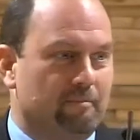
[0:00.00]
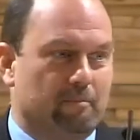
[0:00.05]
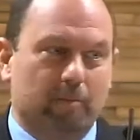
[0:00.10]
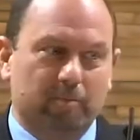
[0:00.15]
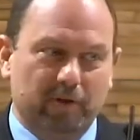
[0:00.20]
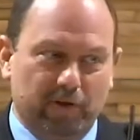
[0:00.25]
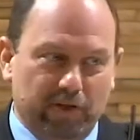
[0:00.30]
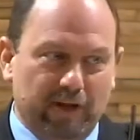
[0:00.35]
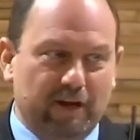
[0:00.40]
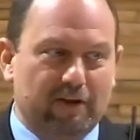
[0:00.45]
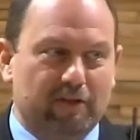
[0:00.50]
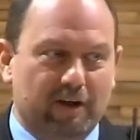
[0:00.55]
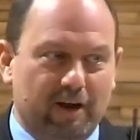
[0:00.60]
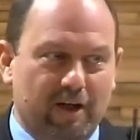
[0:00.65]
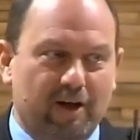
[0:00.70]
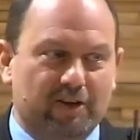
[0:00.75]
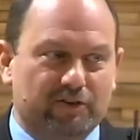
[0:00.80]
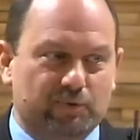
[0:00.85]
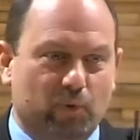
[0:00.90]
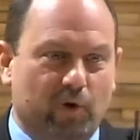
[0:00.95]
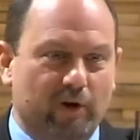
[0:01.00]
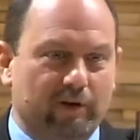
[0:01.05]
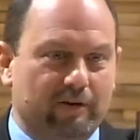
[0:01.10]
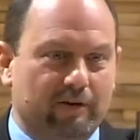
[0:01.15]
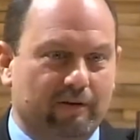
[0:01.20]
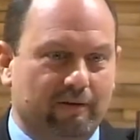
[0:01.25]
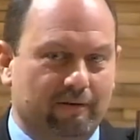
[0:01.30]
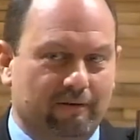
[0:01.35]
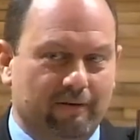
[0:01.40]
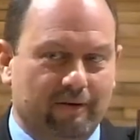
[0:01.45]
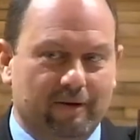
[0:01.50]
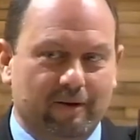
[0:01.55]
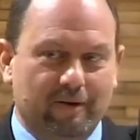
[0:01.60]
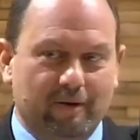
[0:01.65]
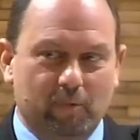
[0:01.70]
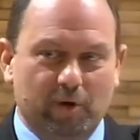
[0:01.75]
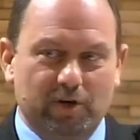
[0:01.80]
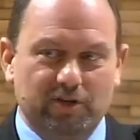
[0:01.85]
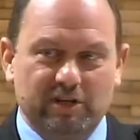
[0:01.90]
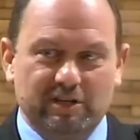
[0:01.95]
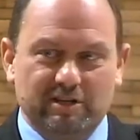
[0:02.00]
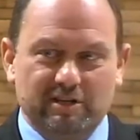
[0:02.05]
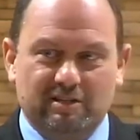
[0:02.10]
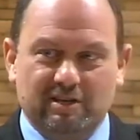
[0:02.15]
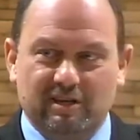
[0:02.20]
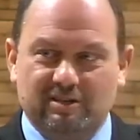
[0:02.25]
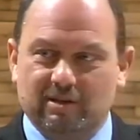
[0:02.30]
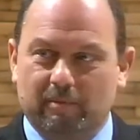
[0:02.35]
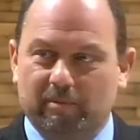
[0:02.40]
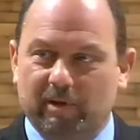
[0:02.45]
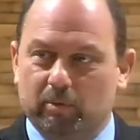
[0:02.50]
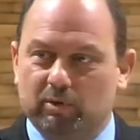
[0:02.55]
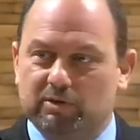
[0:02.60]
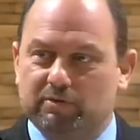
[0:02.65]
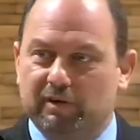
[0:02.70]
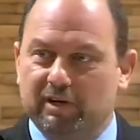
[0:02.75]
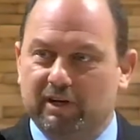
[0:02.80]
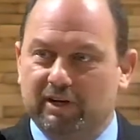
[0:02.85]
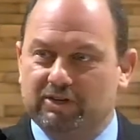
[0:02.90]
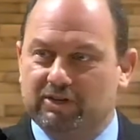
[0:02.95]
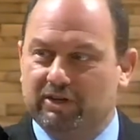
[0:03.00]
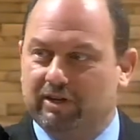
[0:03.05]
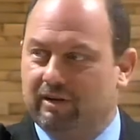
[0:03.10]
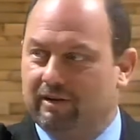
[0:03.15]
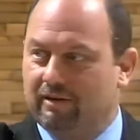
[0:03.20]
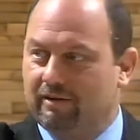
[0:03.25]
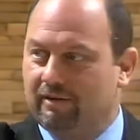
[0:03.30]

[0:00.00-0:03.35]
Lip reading: Probably think of the last one, where Jesus said something was finished.